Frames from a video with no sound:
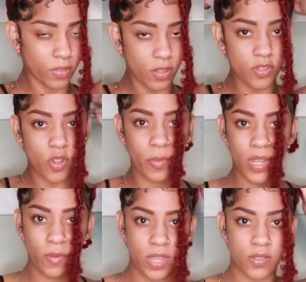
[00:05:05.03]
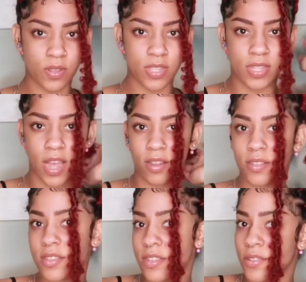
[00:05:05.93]
So many ways you can style
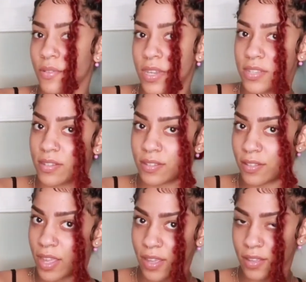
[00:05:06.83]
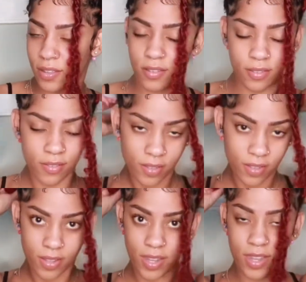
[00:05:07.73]
this, it's crazy. Like,
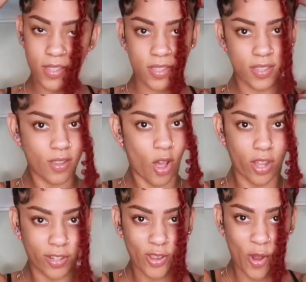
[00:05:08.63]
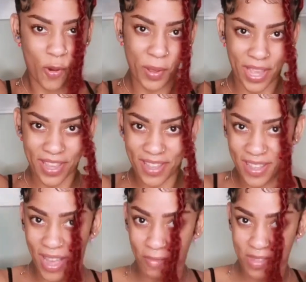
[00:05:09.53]
it's ongoing.
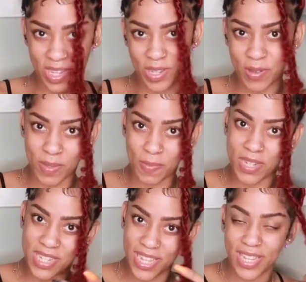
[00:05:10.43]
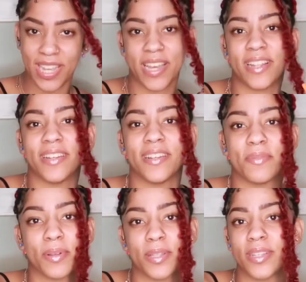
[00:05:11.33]
I'm just gonna do as much as I can,
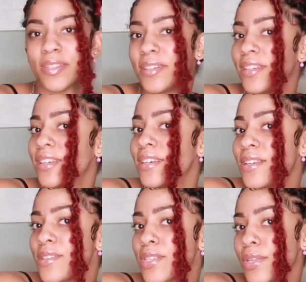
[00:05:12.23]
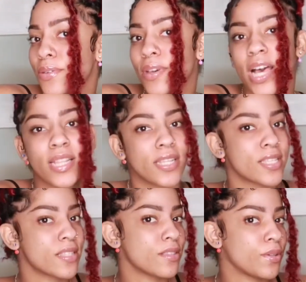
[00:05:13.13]
really. So you got
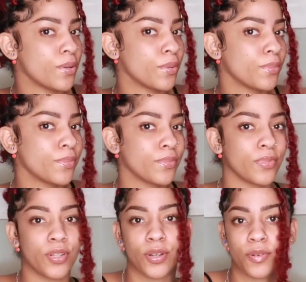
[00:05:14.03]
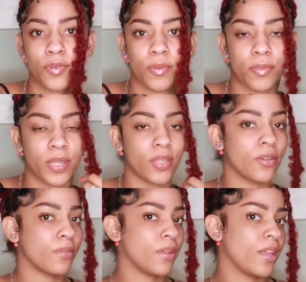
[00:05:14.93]
this too, you know, if you wanna be
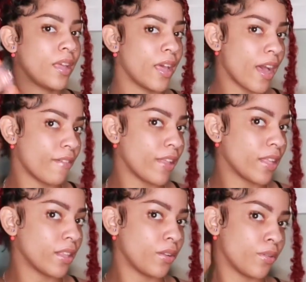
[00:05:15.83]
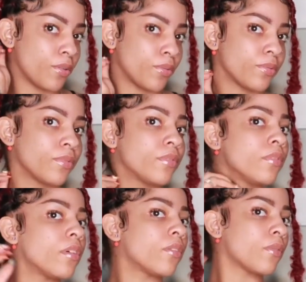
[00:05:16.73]
cute. Have like a little,
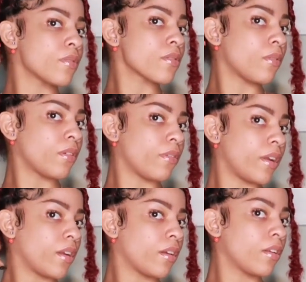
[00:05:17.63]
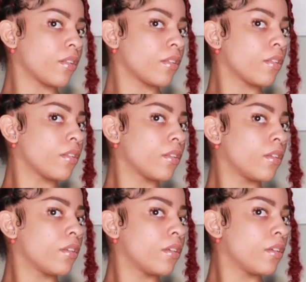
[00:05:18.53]
I don't know what's going on right here.
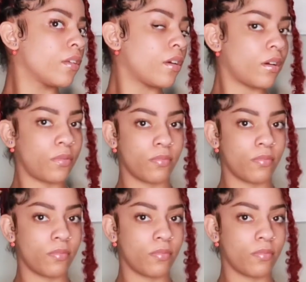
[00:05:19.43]
Oh,